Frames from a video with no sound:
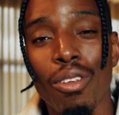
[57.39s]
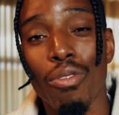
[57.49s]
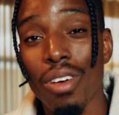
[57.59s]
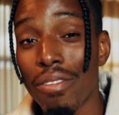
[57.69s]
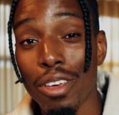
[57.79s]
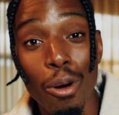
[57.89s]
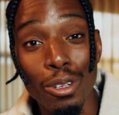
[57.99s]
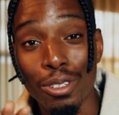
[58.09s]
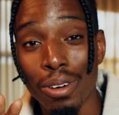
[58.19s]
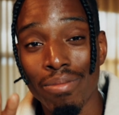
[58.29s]
If you have the
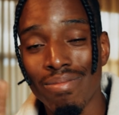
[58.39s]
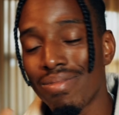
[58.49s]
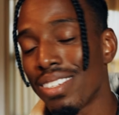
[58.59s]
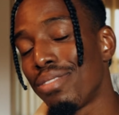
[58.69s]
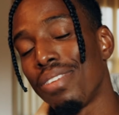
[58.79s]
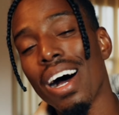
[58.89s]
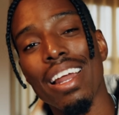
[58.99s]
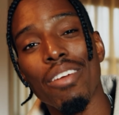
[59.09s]
old drone, it's fine.